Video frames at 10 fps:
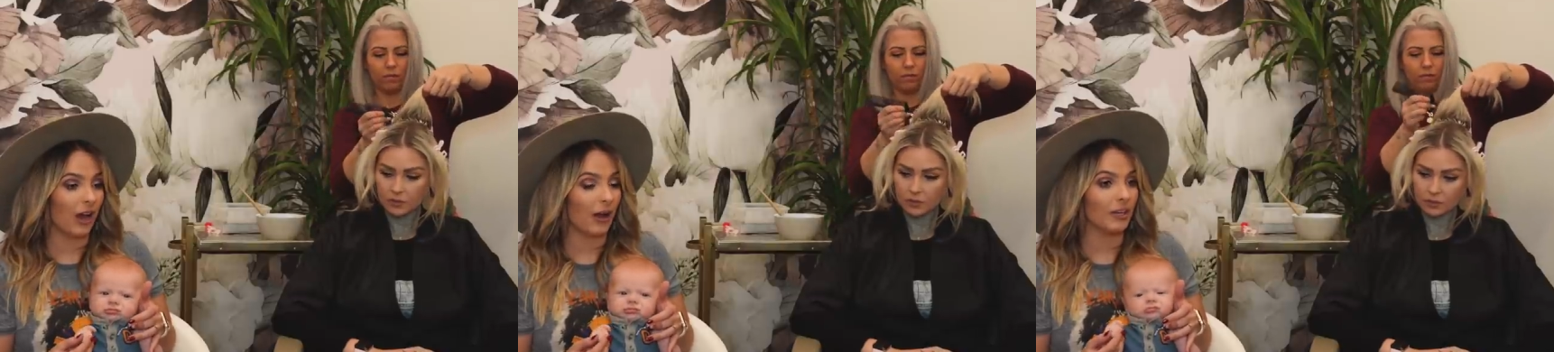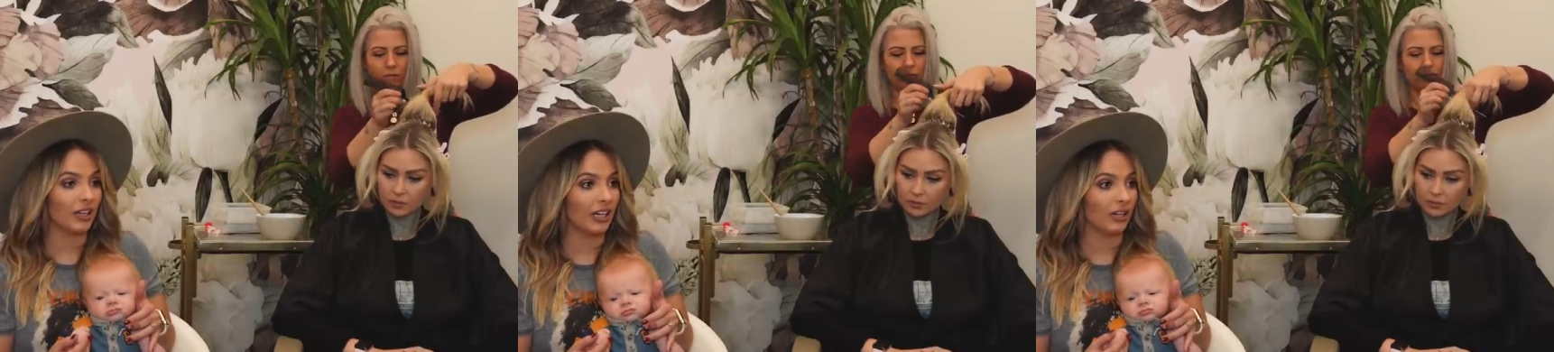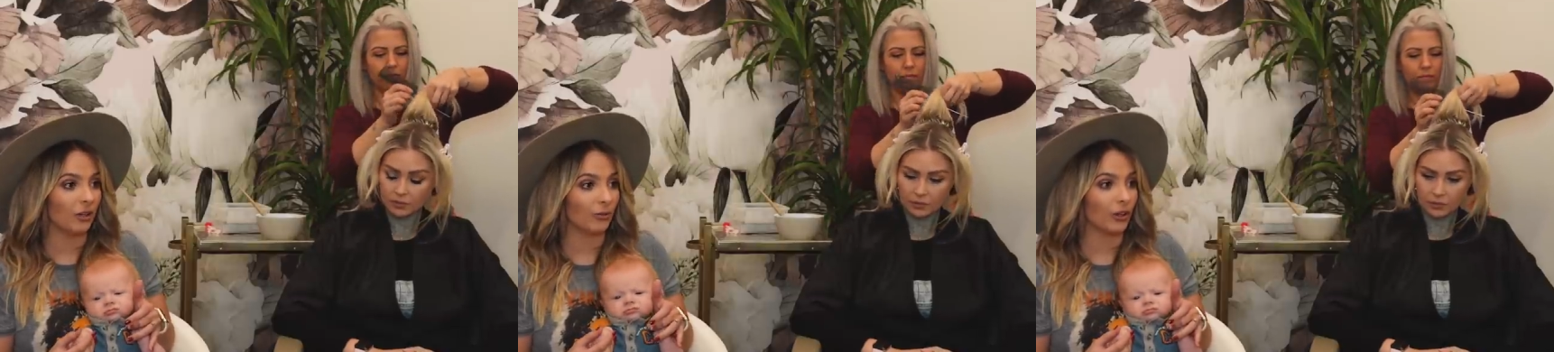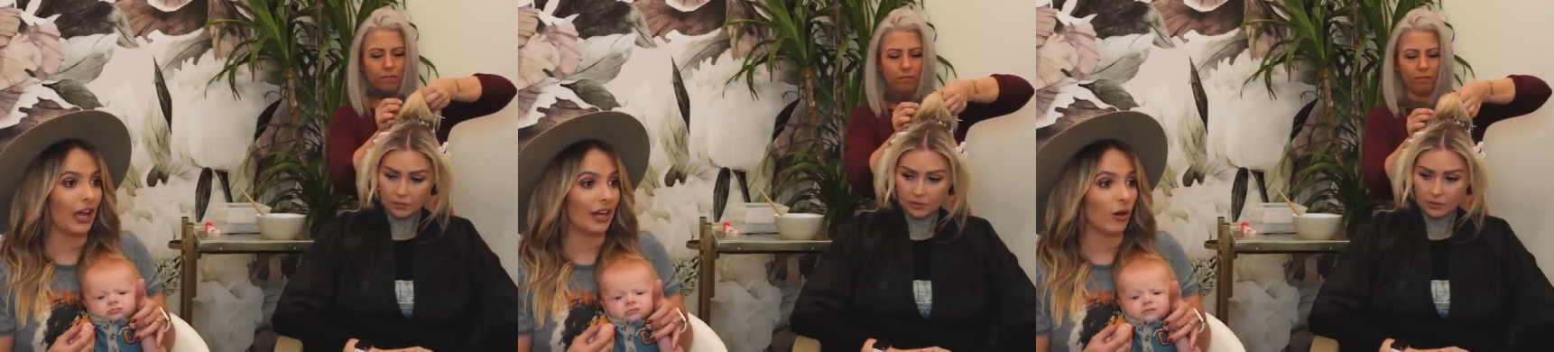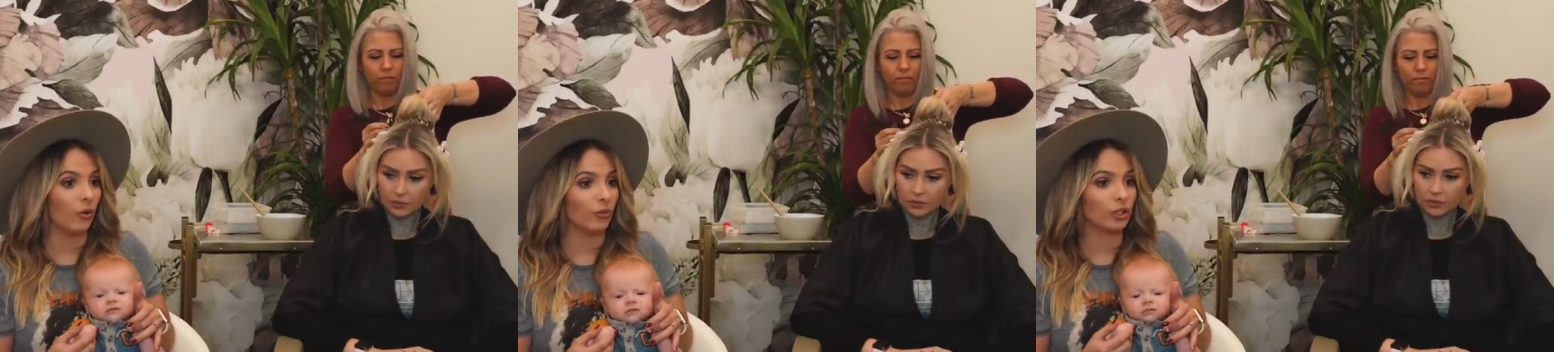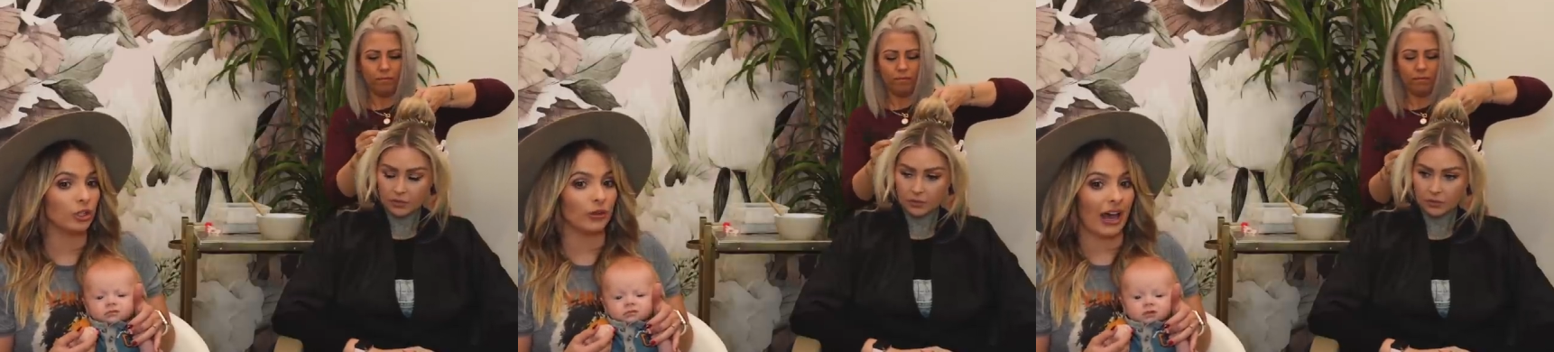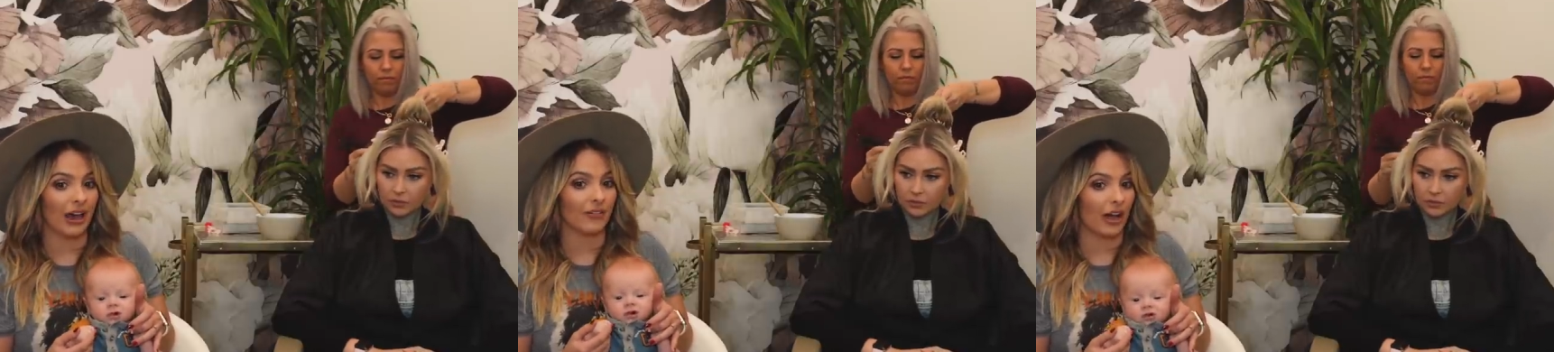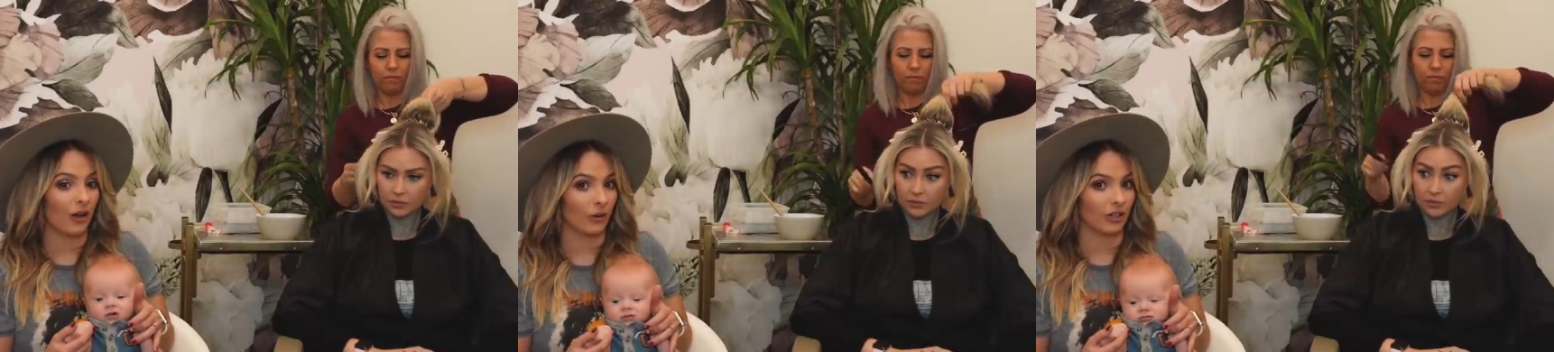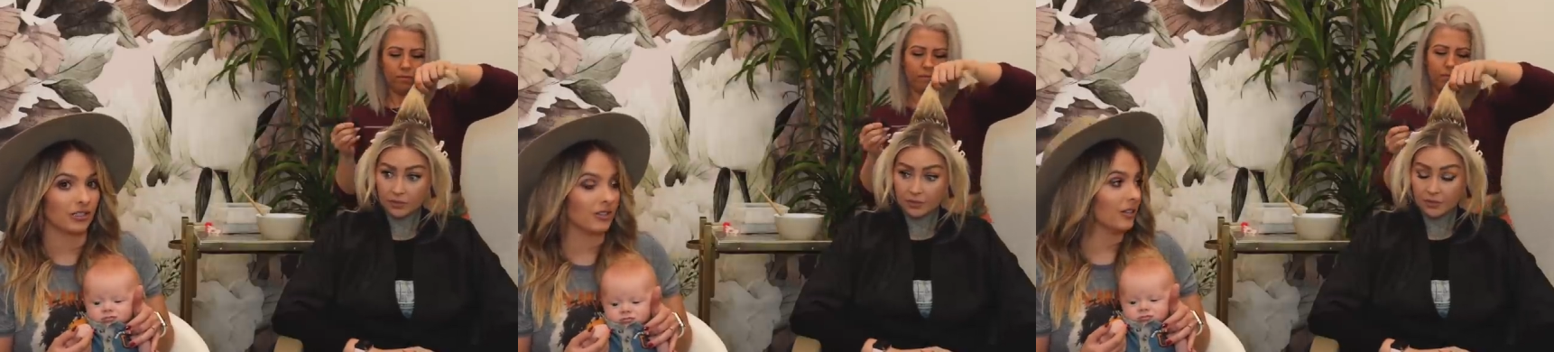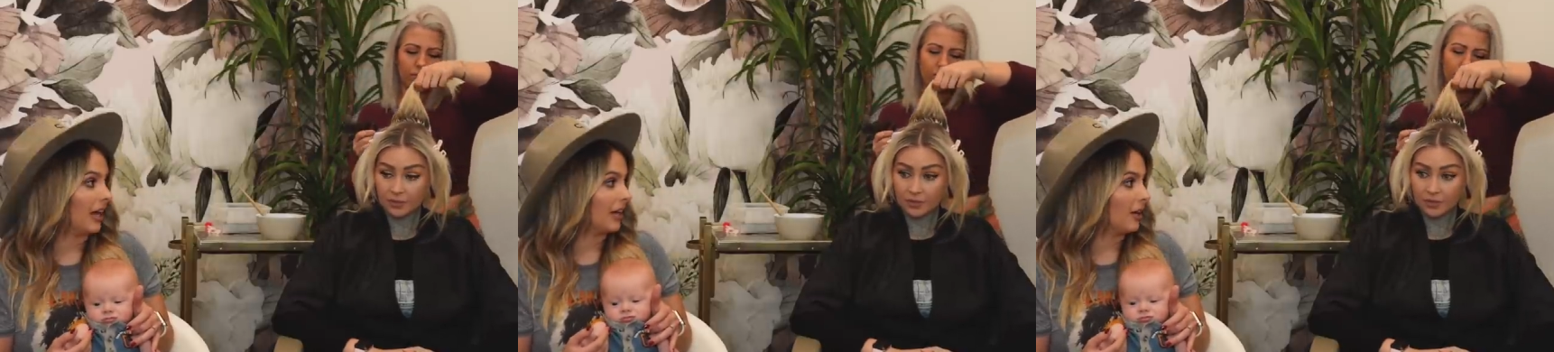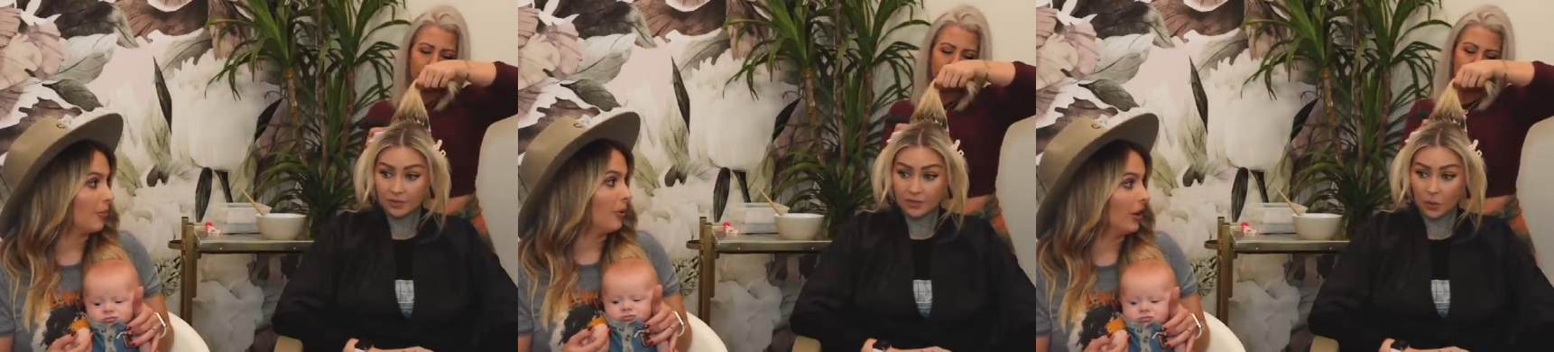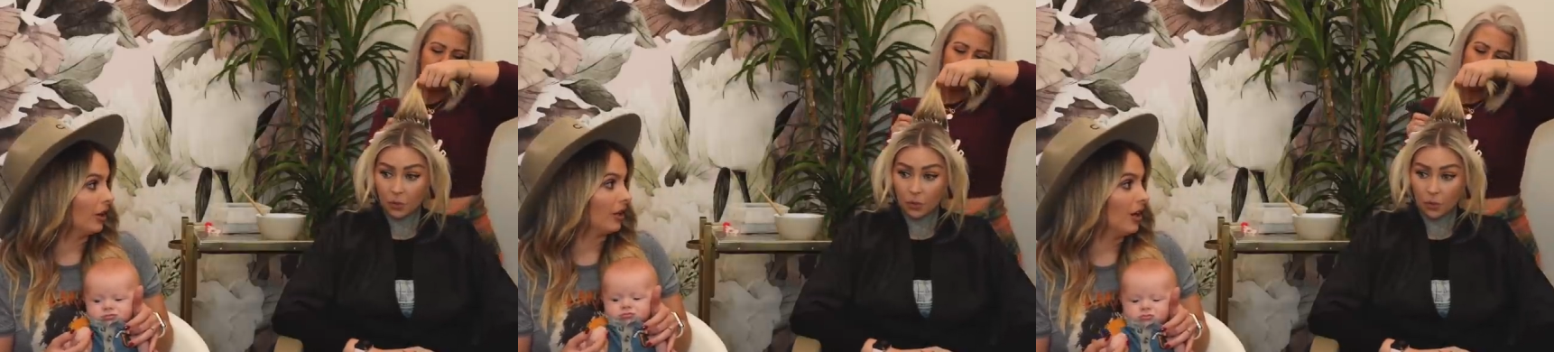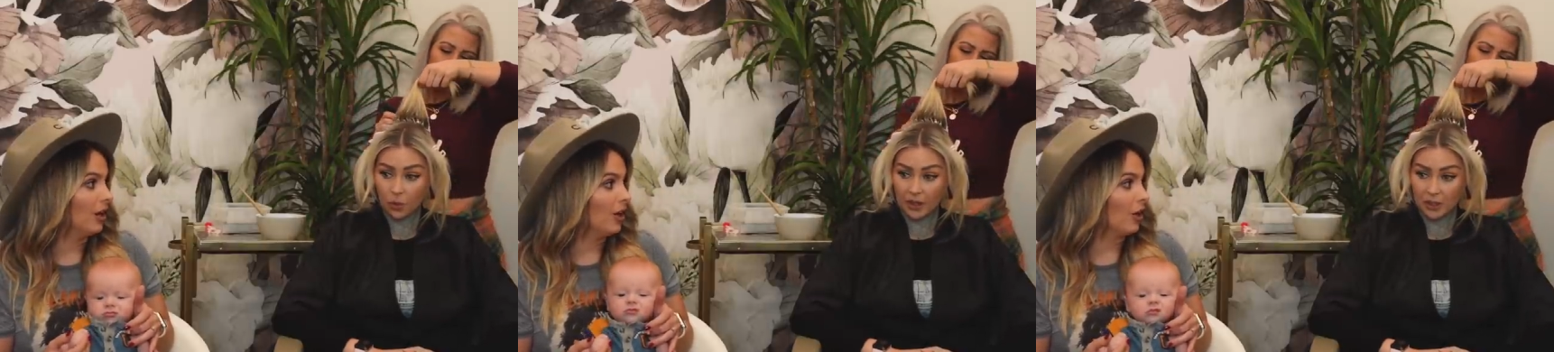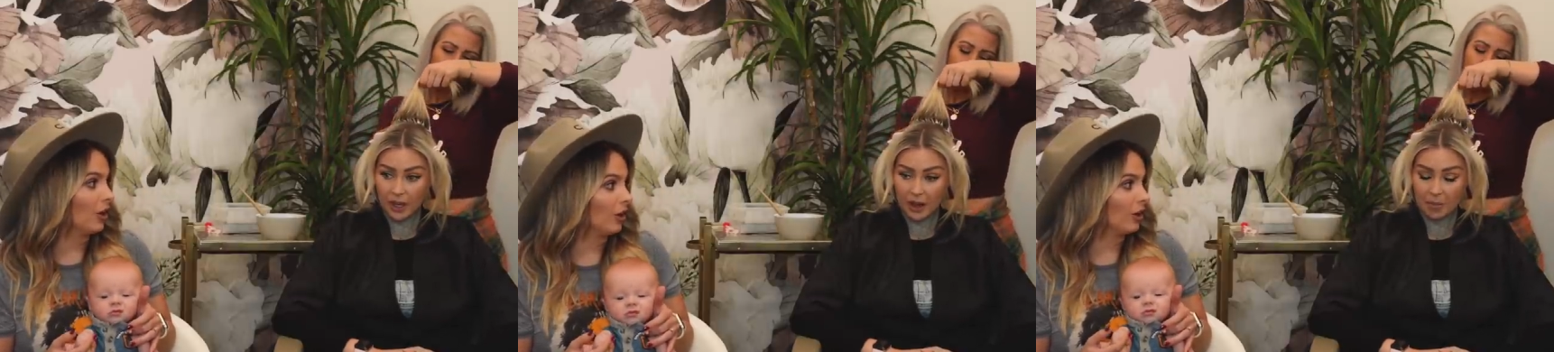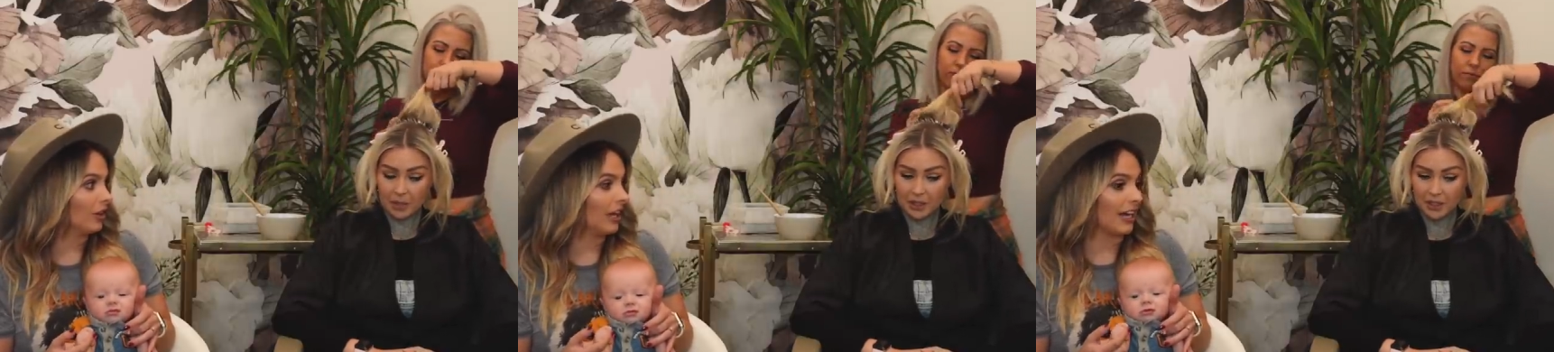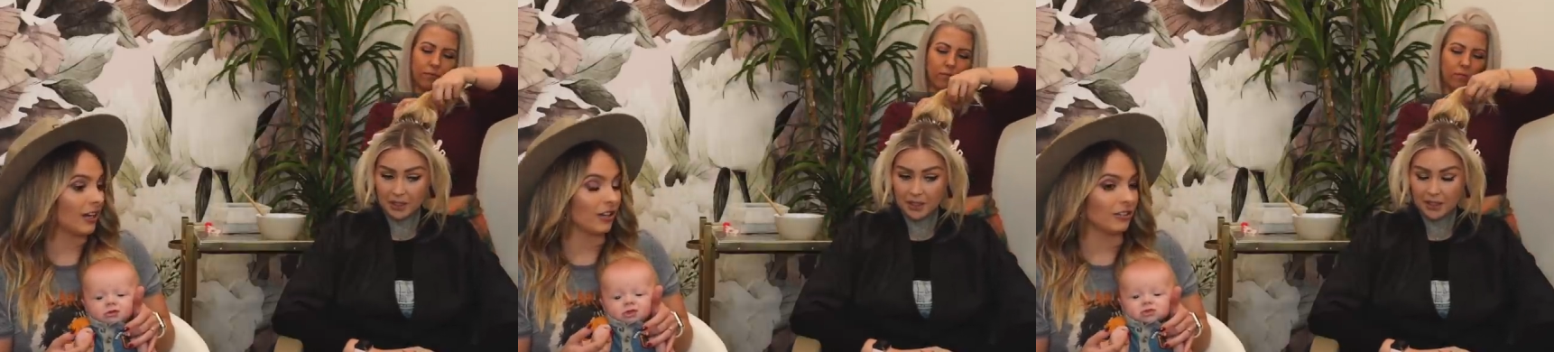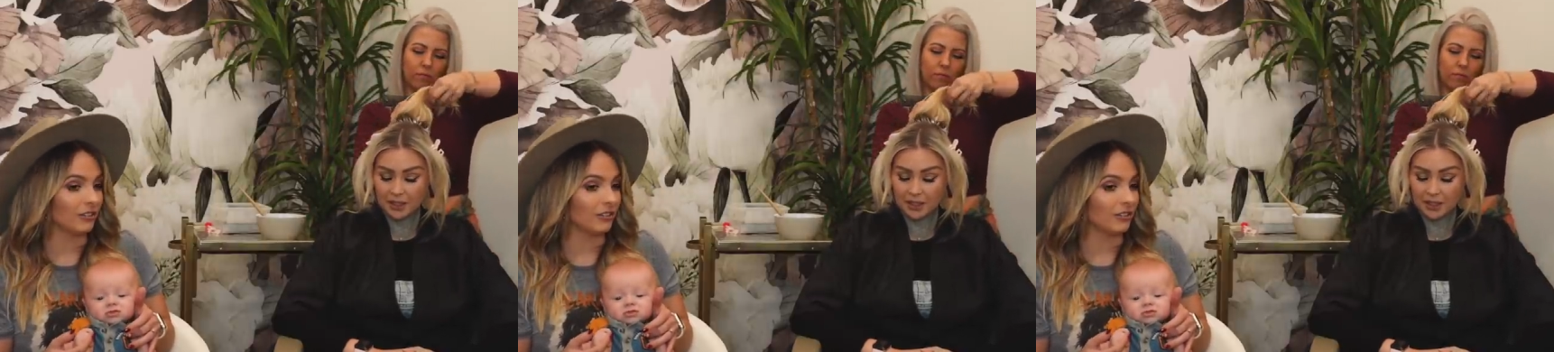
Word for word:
Speaker 1: I'm not kidding you, for like over 2.5 hours, like put
Speaker 2: her like